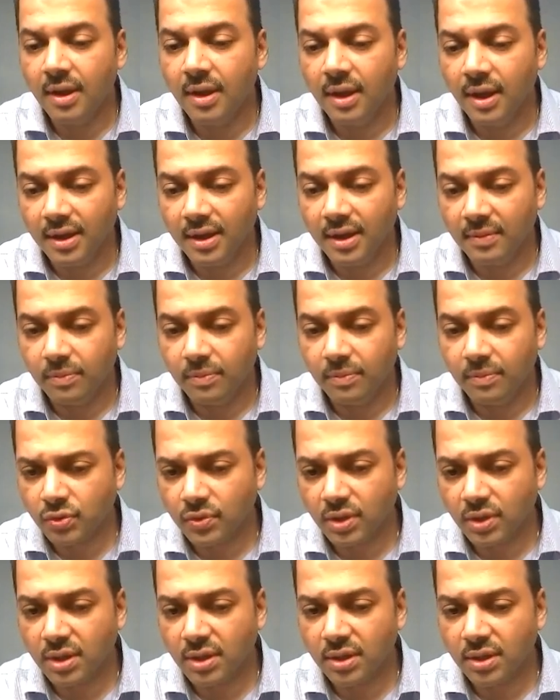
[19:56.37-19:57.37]
and most
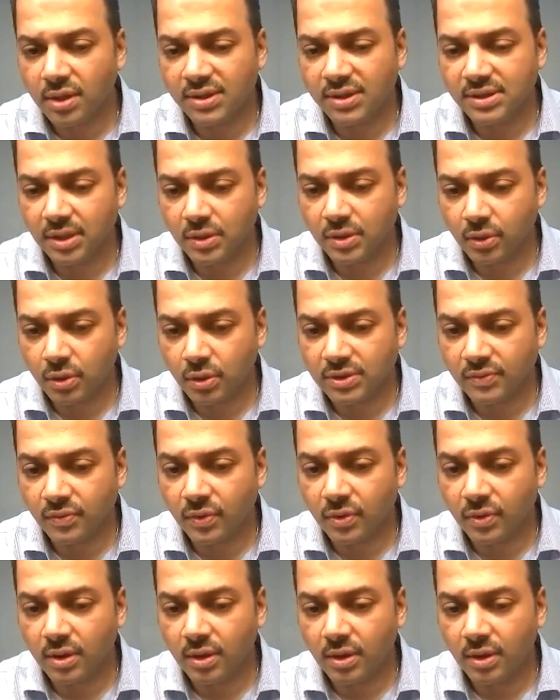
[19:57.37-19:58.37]
of the countries across the
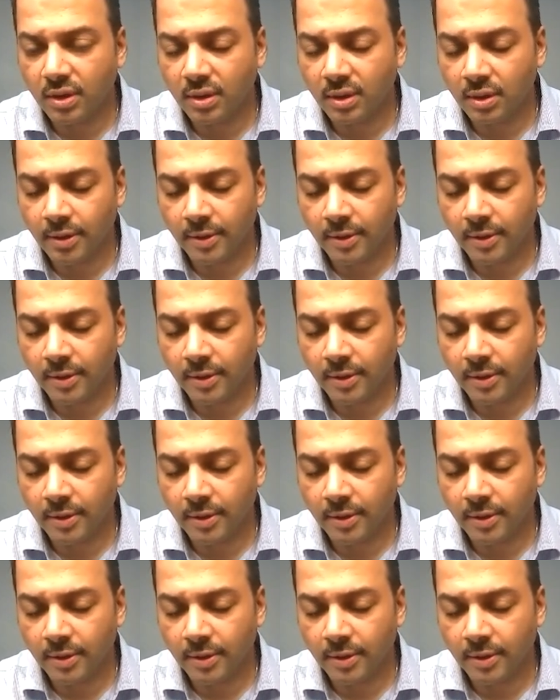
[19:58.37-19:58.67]
world,